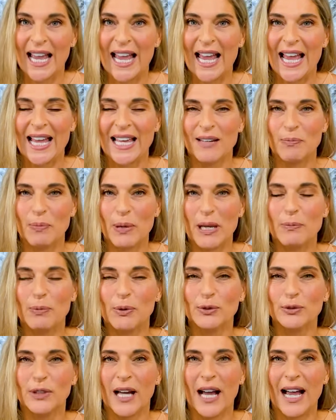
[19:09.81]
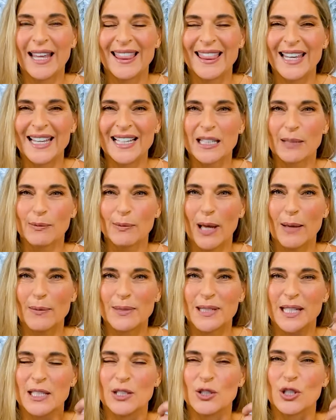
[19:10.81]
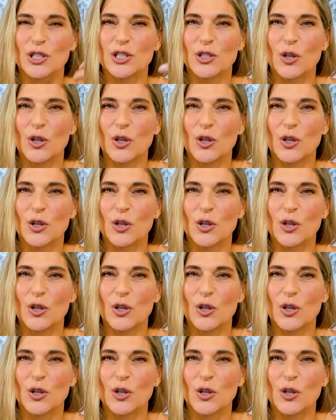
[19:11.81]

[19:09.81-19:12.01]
And people, I think sometimes they just